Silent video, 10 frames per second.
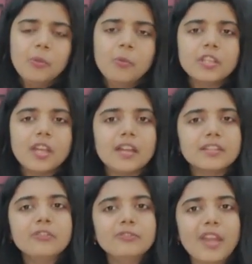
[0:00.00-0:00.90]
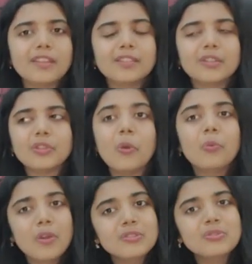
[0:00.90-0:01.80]
what other factors or
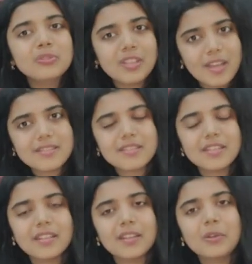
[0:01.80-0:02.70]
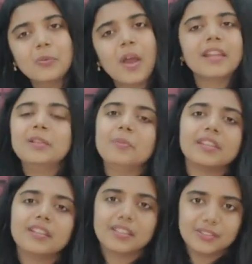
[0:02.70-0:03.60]
one should consider while
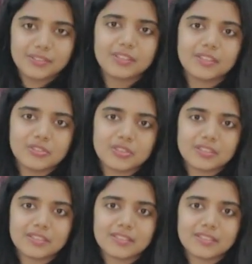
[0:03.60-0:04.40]
making this decision?